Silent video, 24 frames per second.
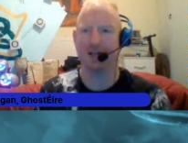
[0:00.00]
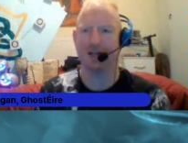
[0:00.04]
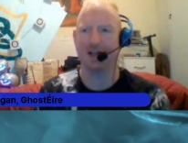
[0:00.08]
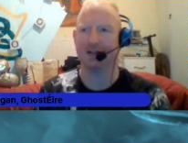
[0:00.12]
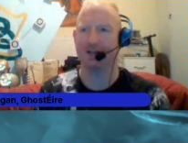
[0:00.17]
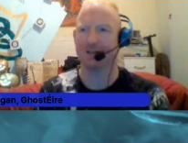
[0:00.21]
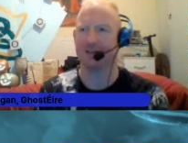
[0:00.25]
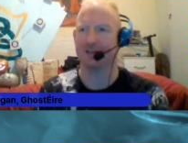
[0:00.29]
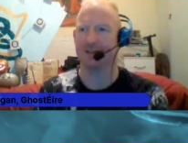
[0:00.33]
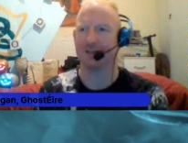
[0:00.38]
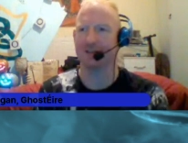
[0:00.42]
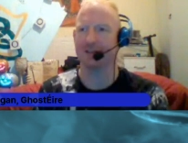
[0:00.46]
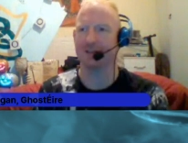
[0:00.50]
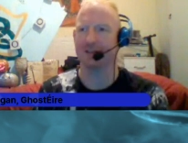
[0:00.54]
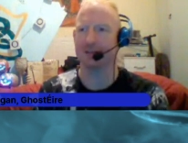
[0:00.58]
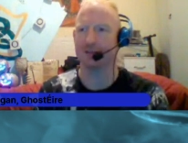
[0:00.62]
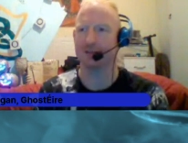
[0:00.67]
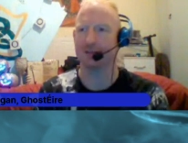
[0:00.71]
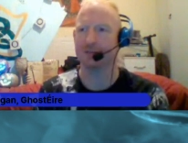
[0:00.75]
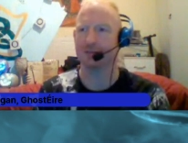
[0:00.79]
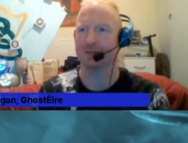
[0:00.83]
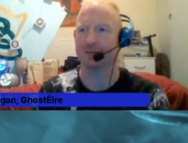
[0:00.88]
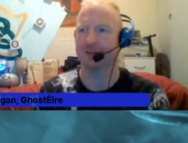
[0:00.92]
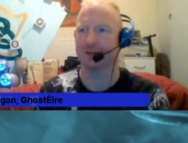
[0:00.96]
at the
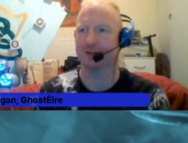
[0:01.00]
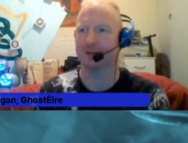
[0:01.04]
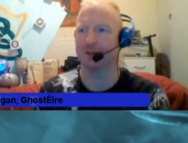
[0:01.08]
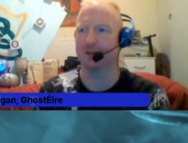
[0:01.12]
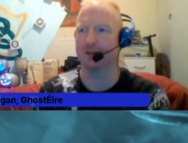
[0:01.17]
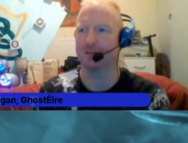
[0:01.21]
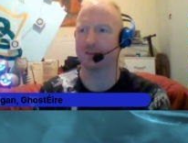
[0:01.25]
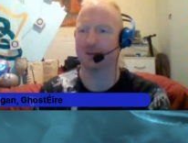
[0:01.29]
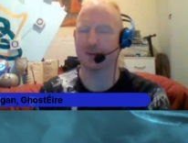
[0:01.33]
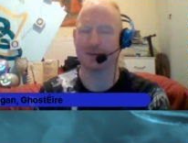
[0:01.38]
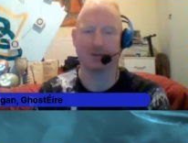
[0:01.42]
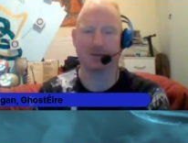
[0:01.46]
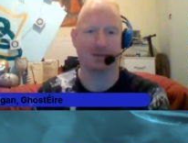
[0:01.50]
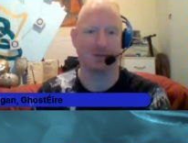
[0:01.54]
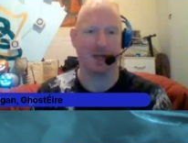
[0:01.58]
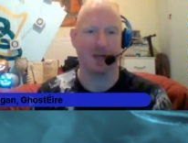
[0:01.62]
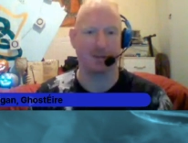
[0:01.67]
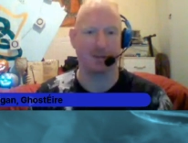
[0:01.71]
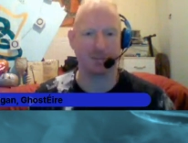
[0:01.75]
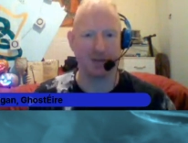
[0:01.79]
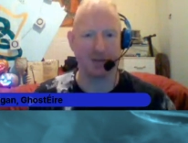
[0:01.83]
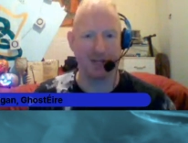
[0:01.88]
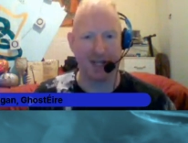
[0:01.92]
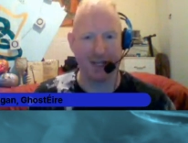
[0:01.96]
1600s, we
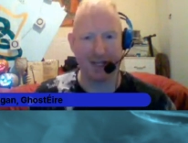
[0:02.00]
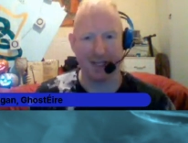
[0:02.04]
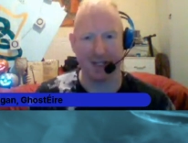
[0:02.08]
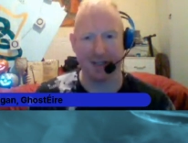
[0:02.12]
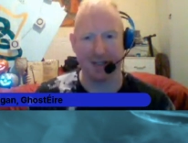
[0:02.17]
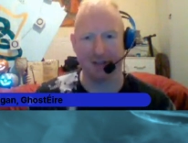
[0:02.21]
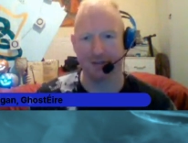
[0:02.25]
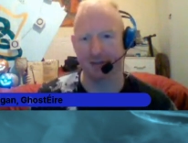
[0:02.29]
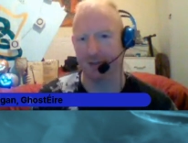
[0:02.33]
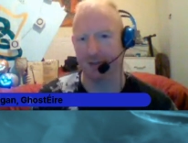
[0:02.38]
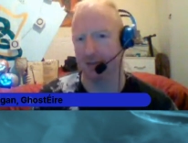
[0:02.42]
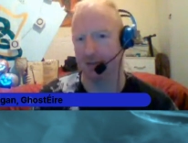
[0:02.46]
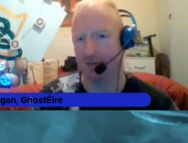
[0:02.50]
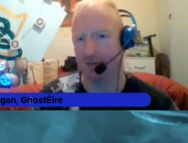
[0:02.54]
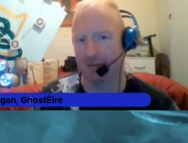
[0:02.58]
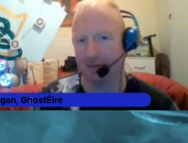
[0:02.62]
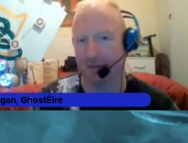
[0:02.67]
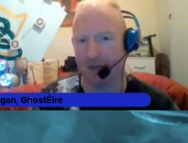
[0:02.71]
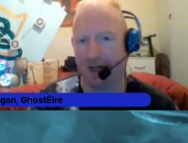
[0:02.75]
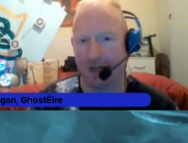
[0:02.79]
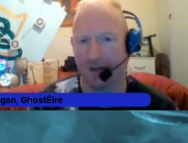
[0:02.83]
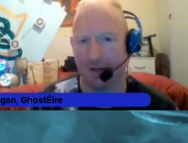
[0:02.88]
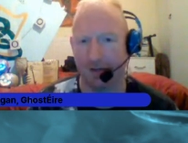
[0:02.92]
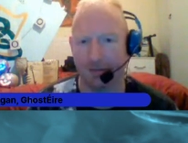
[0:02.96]
had plagues and all
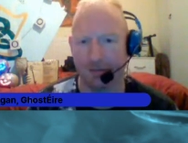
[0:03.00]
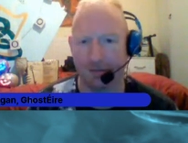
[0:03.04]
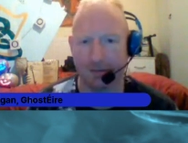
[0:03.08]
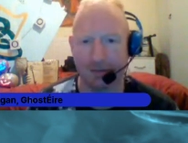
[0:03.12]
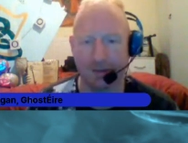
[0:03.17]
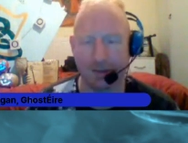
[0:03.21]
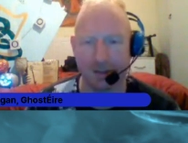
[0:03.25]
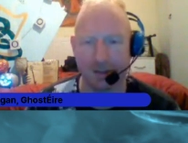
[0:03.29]
that in